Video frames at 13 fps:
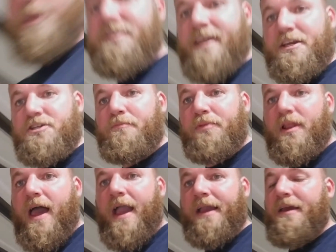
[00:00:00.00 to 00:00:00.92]
section
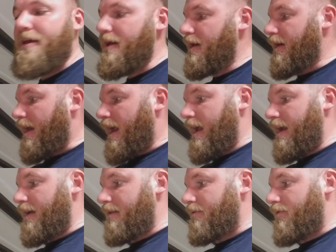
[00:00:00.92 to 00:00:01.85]
black.
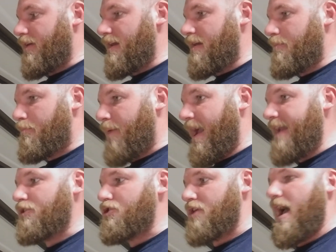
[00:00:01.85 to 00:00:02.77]
And the
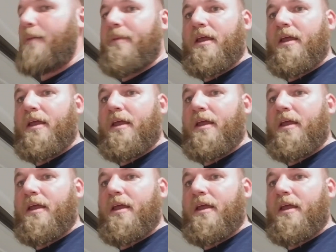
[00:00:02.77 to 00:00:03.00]
paint shop